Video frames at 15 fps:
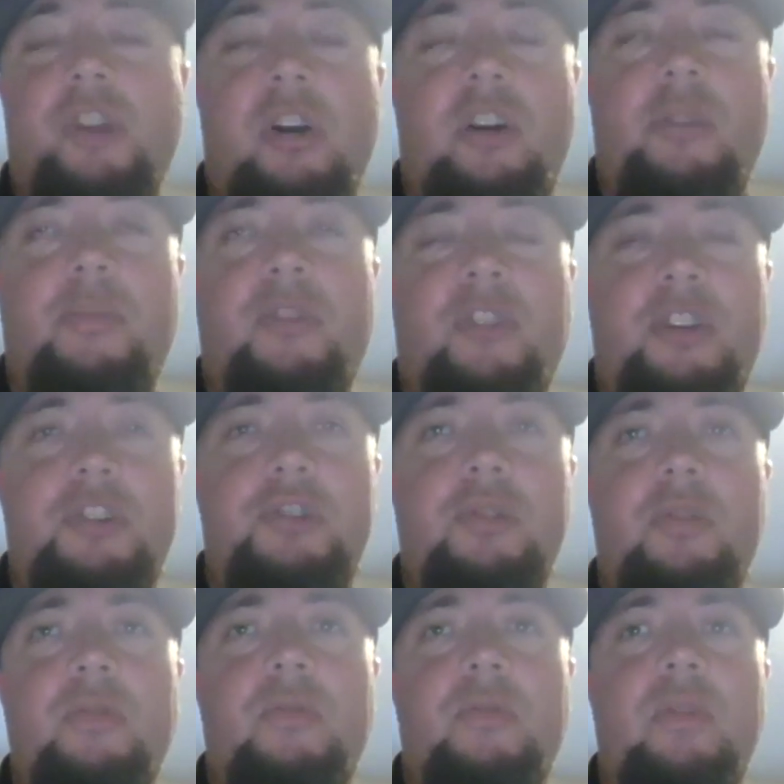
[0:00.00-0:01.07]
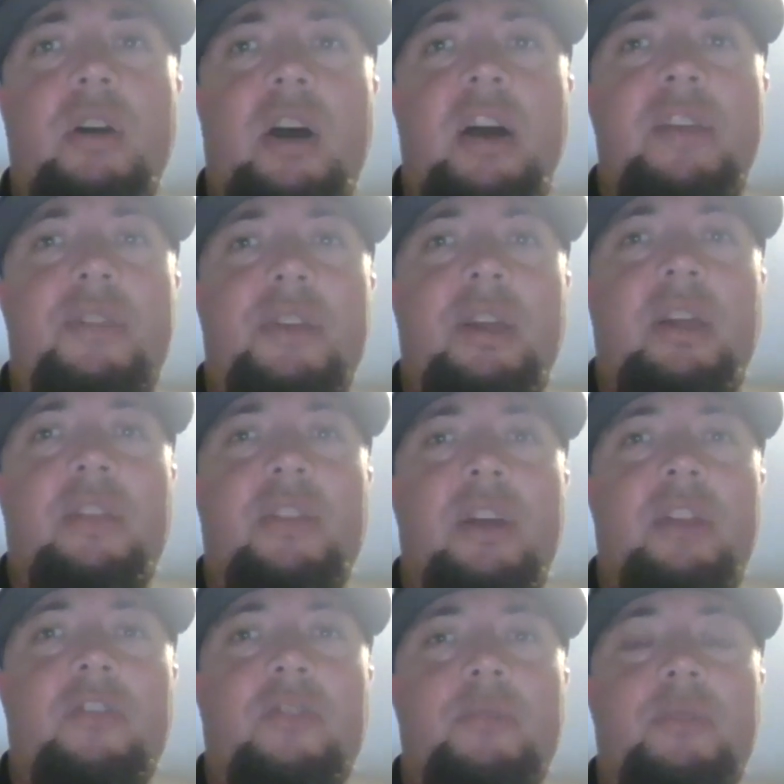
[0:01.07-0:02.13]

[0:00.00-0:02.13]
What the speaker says: is 100% true. I think that